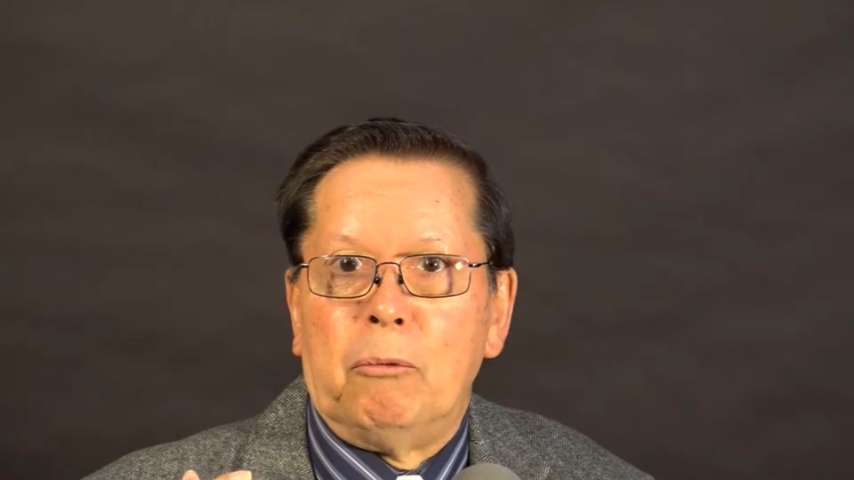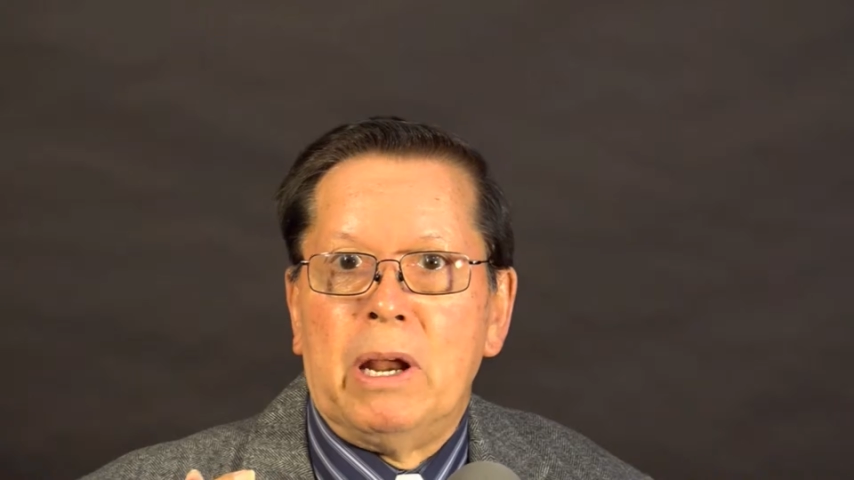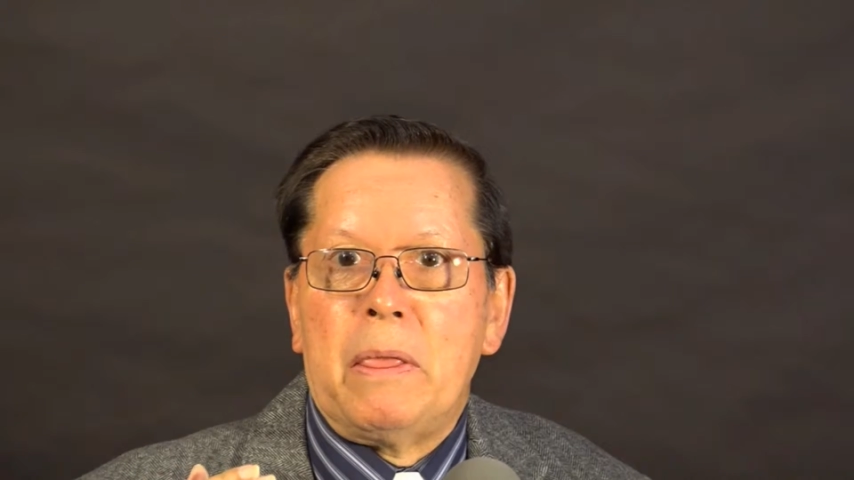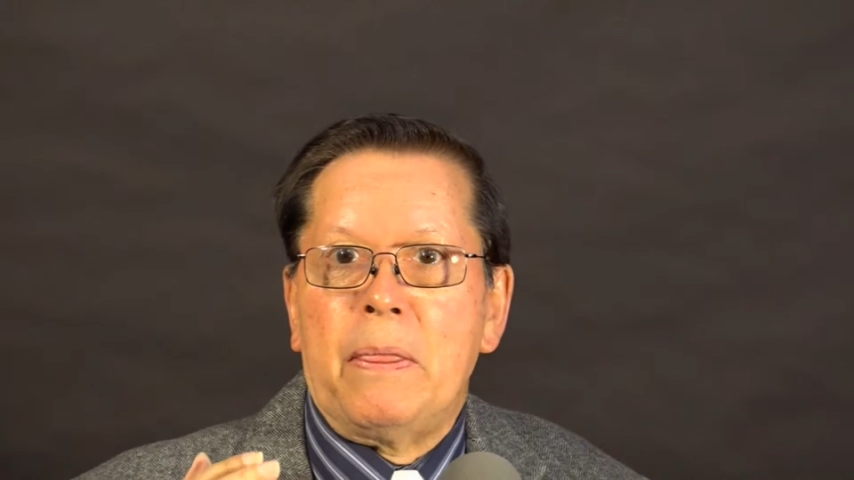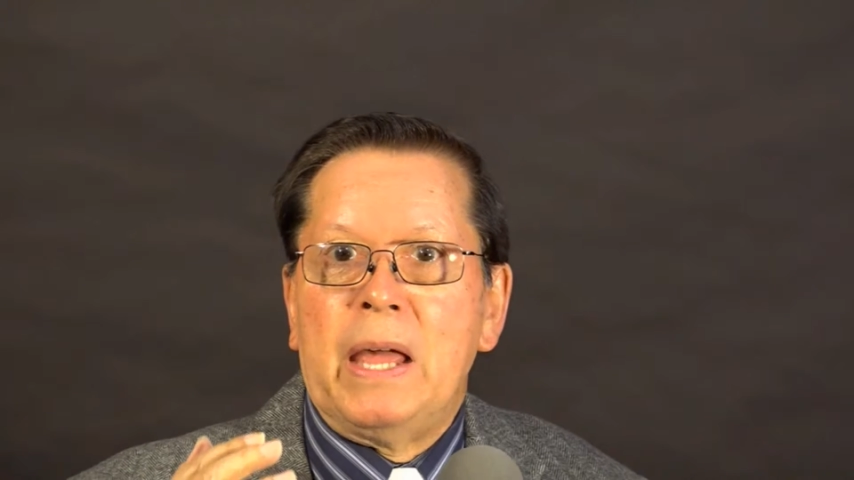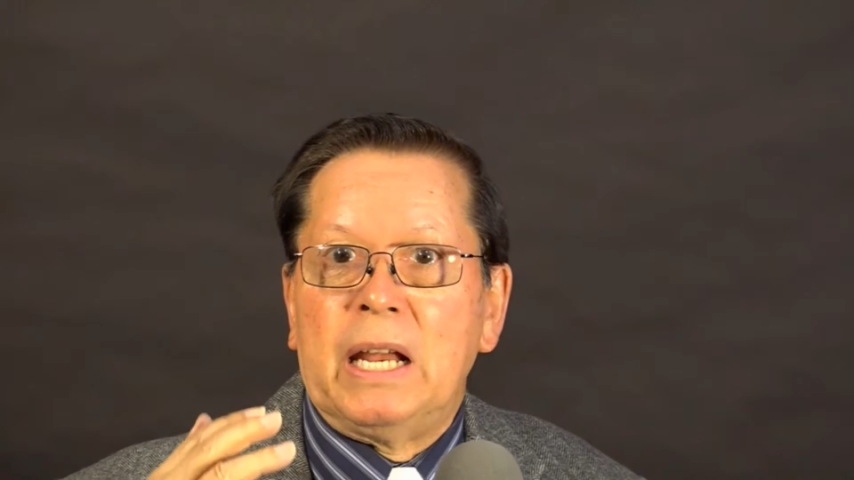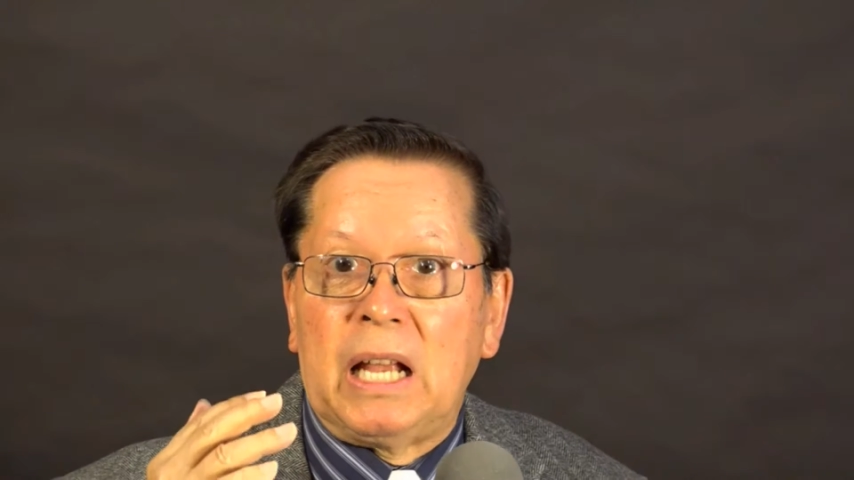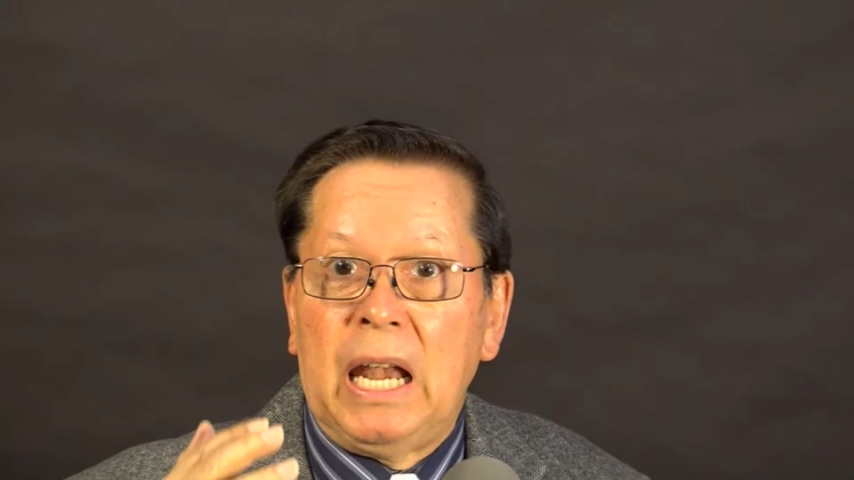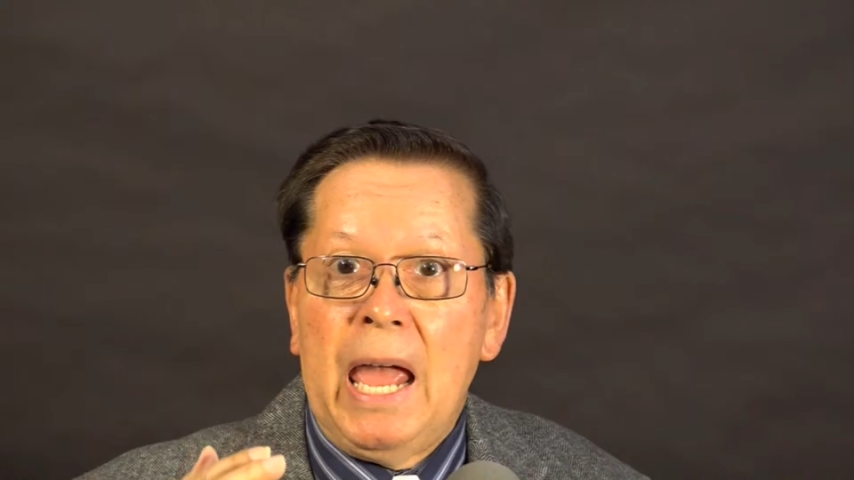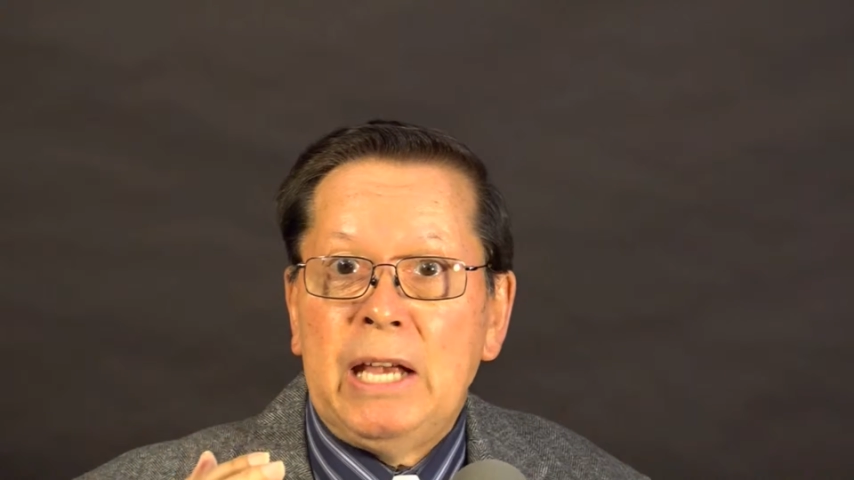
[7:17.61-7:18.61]
rather than a
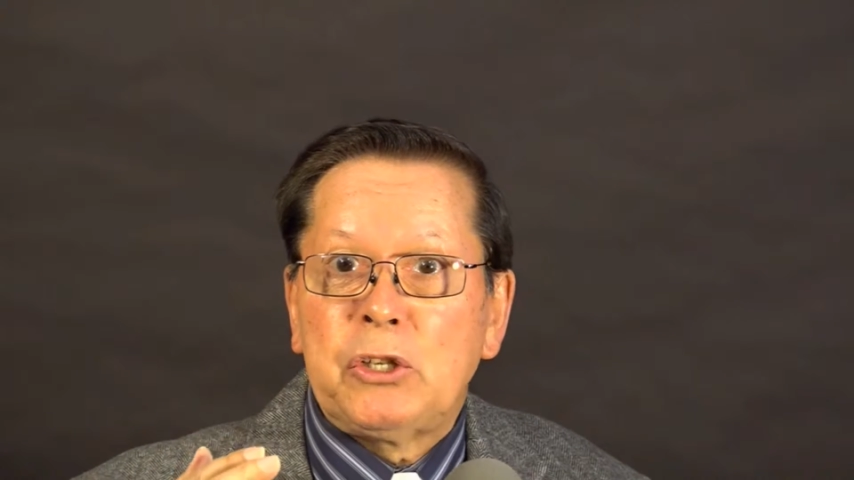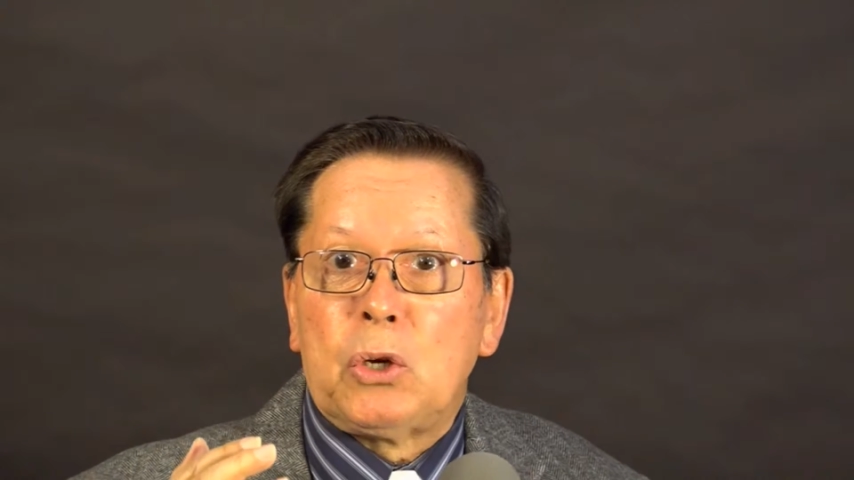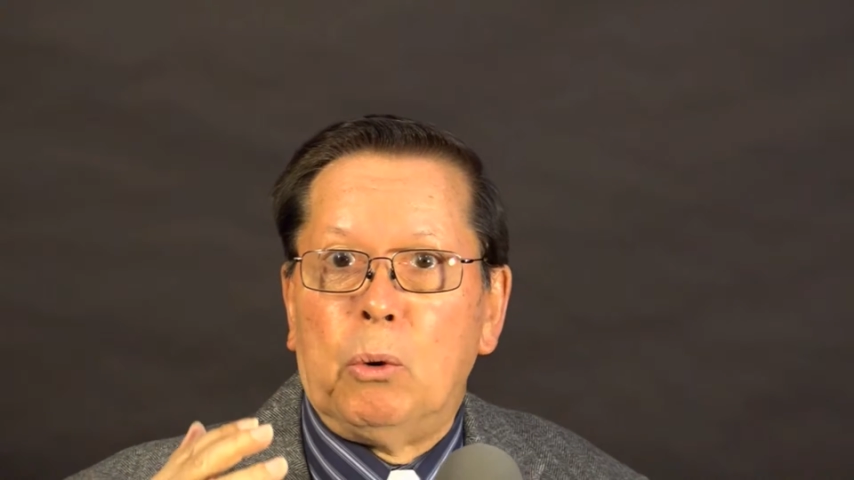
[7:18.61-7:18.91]
class